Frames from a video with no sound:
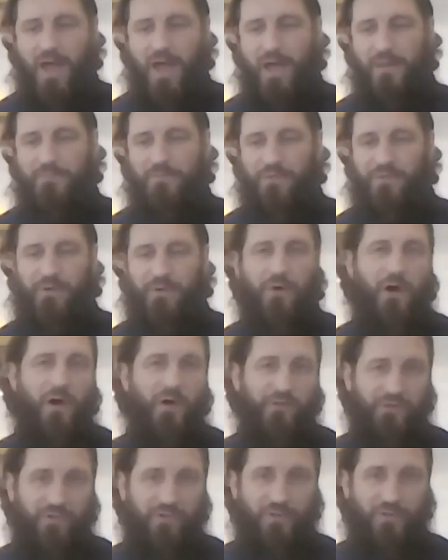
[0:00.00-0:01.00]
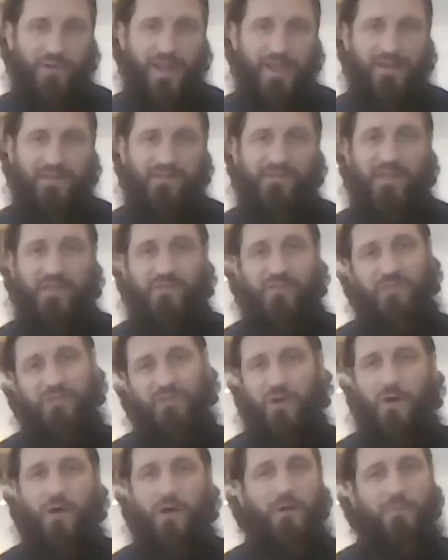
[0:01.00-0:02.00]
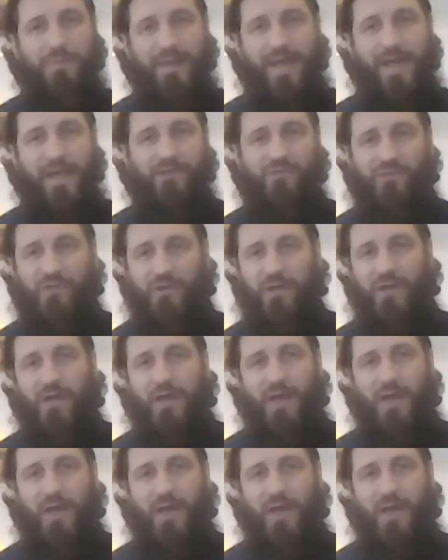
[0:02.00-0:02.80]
Um, what they will also get is a star badge.